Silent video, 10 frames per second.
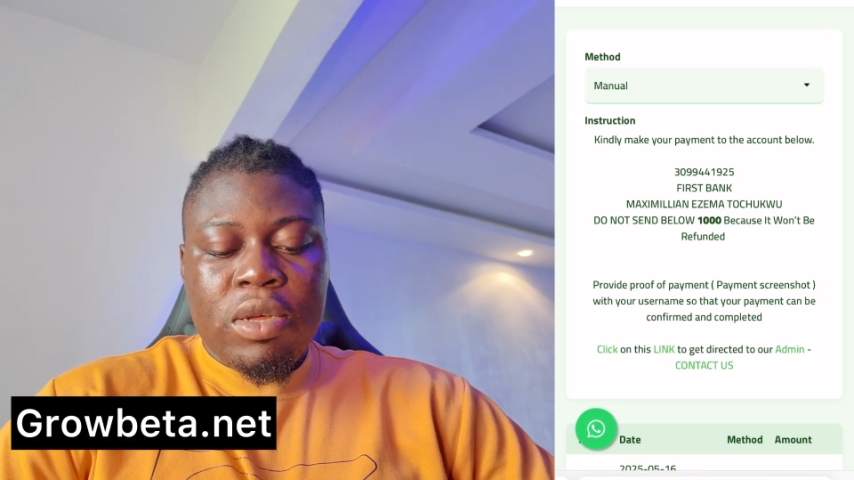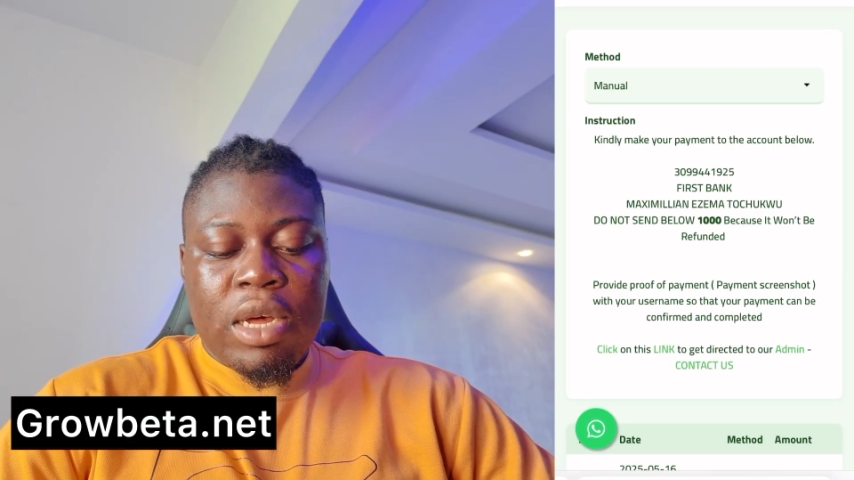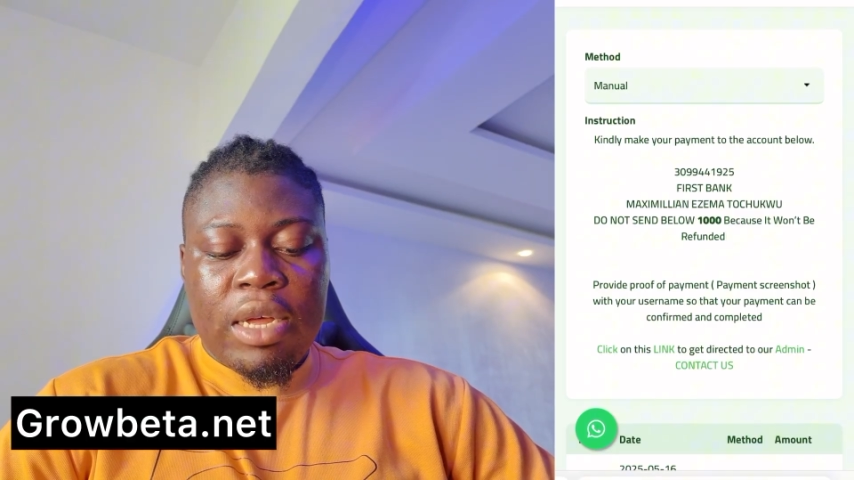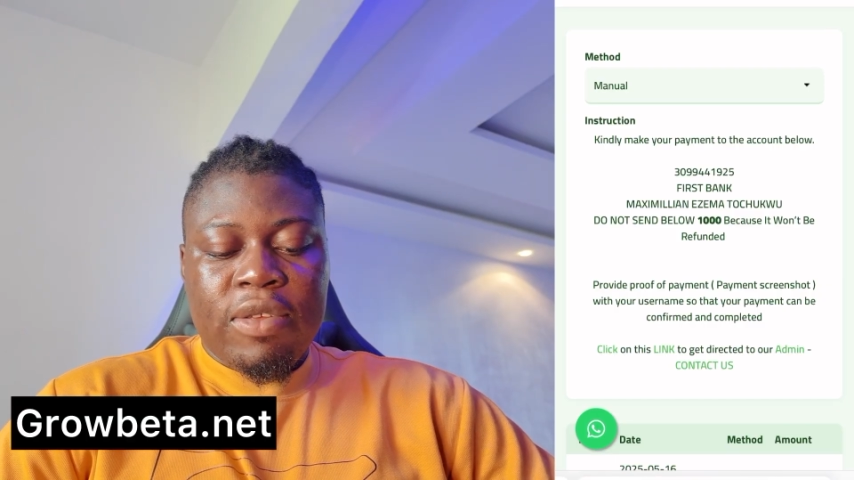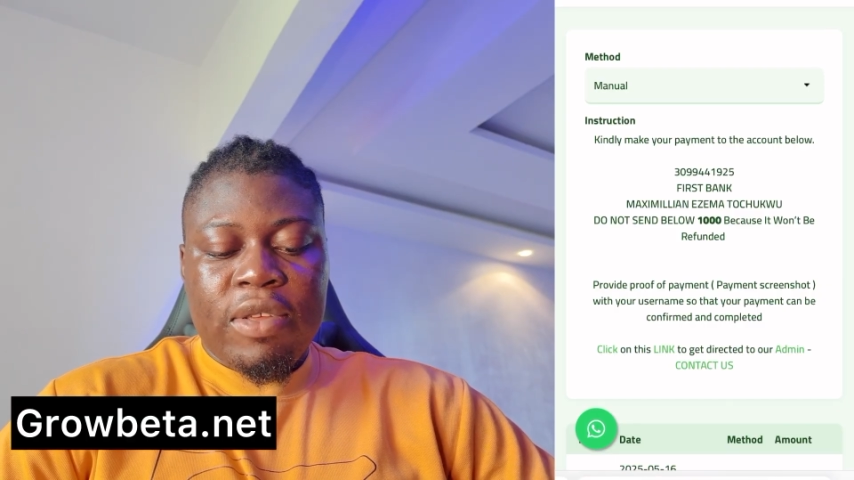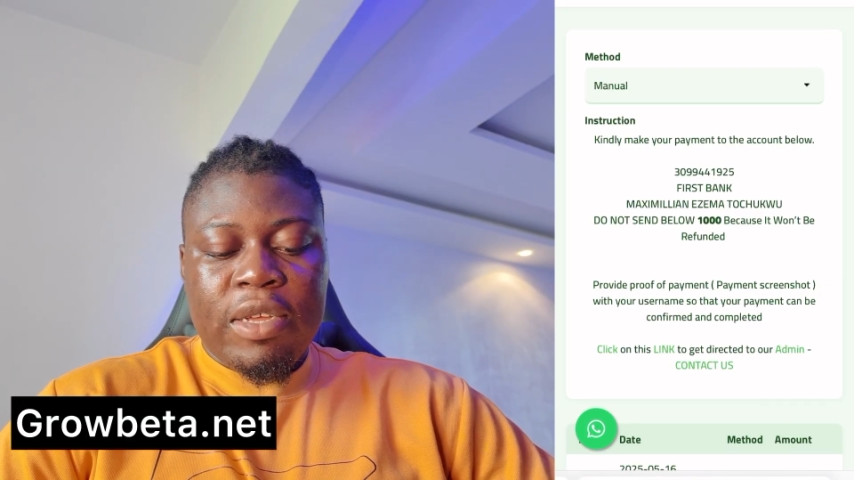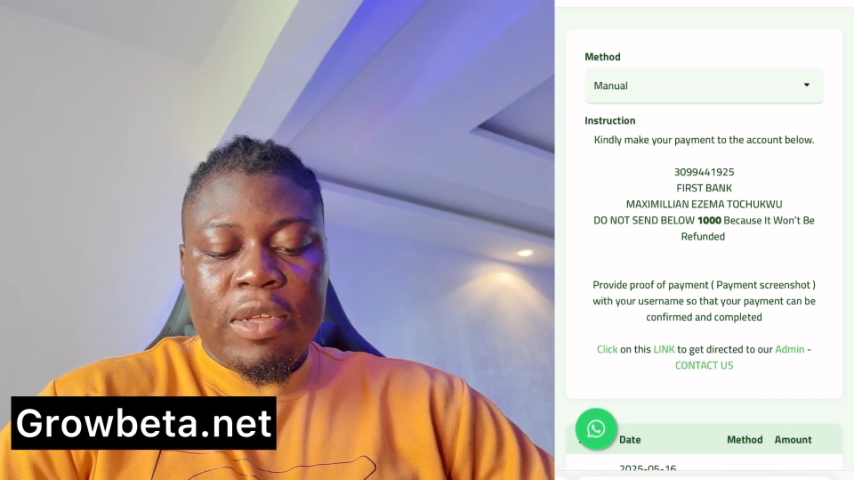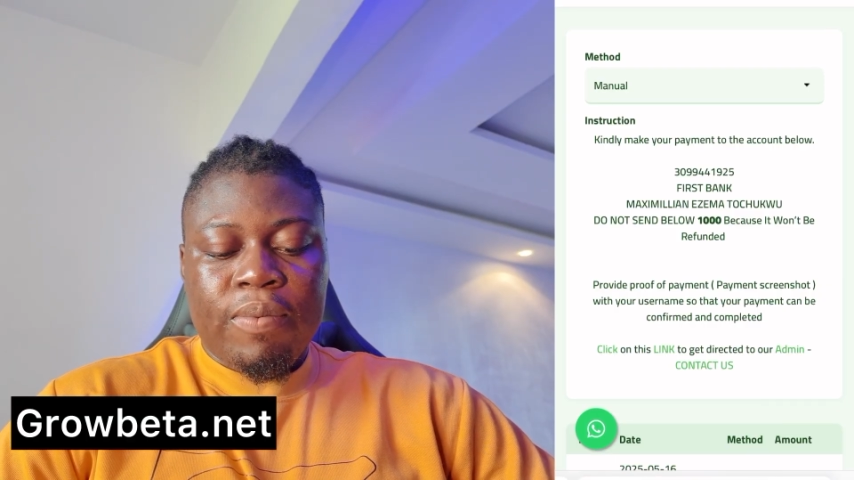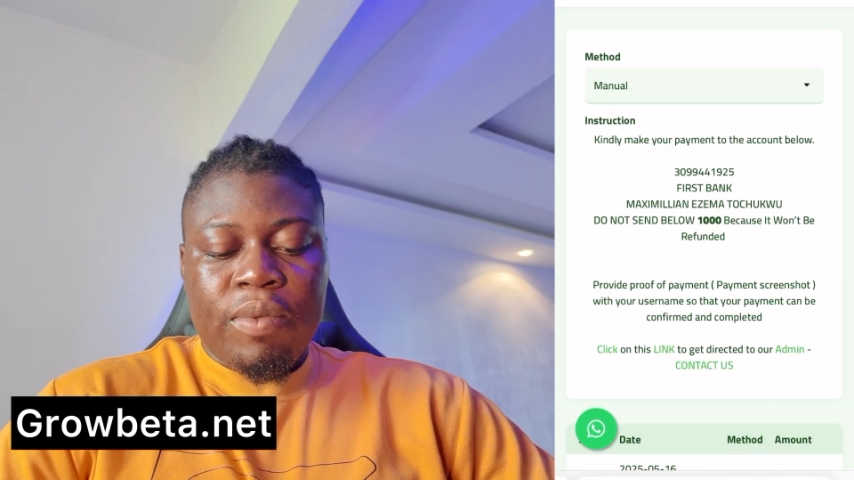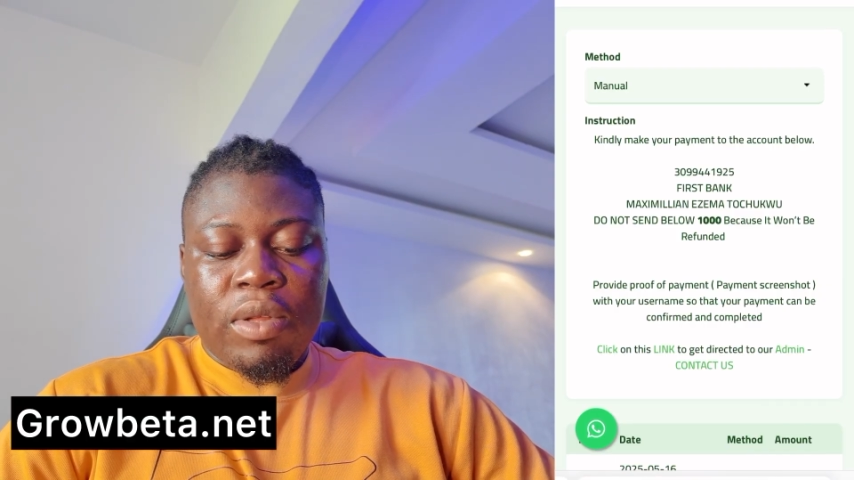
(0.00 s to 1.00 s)
You can
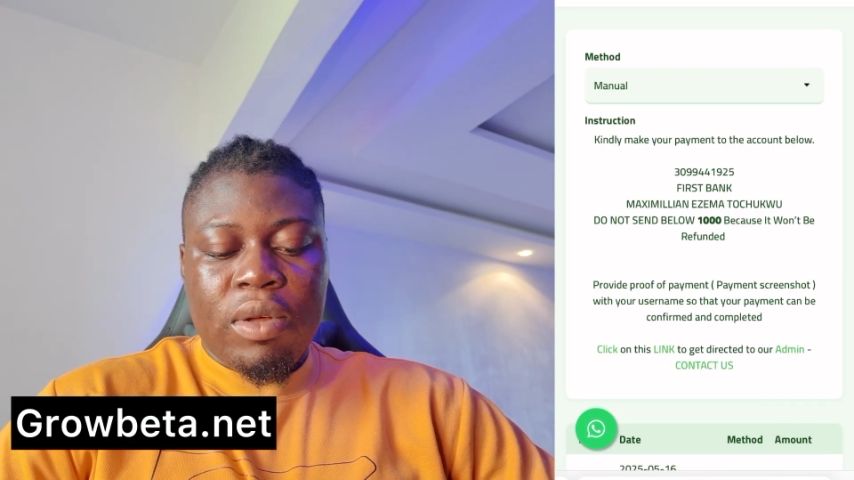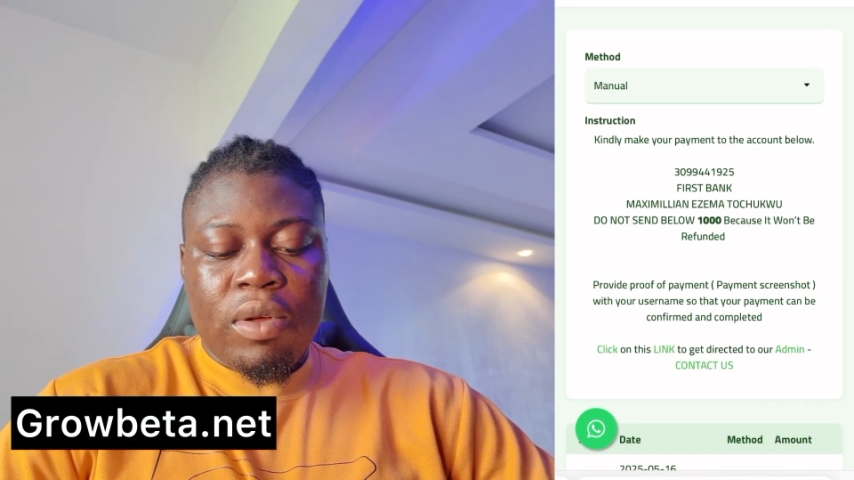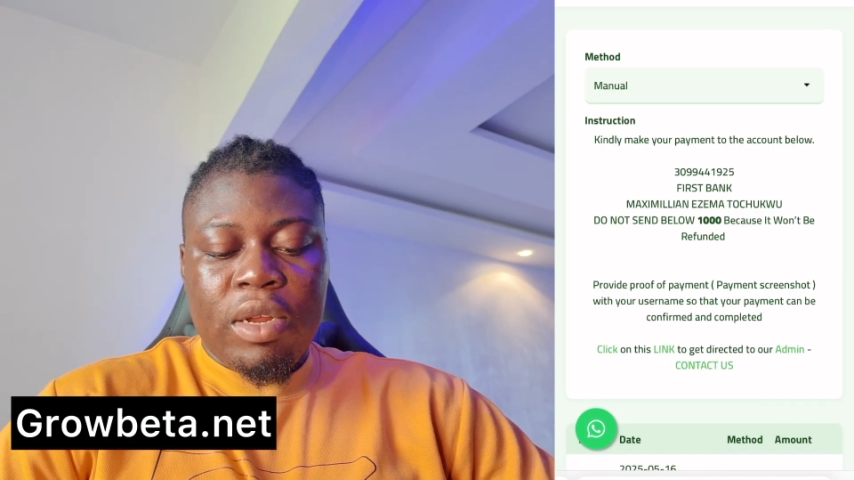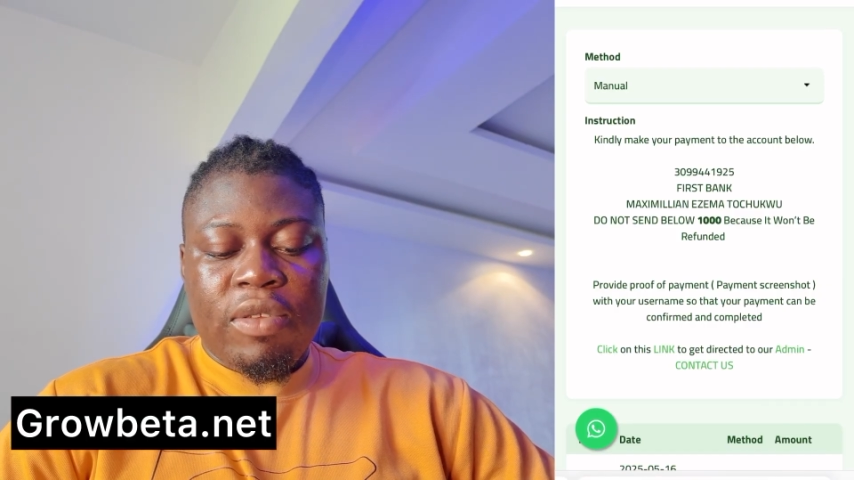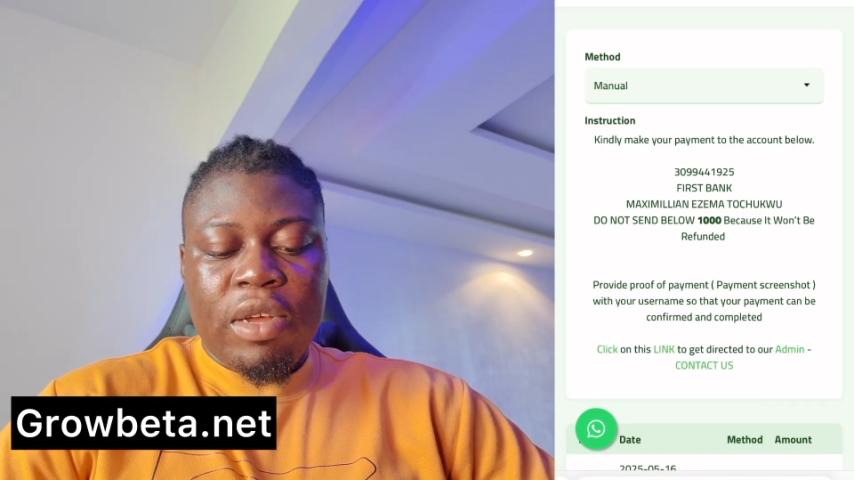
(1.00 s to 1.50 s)
see they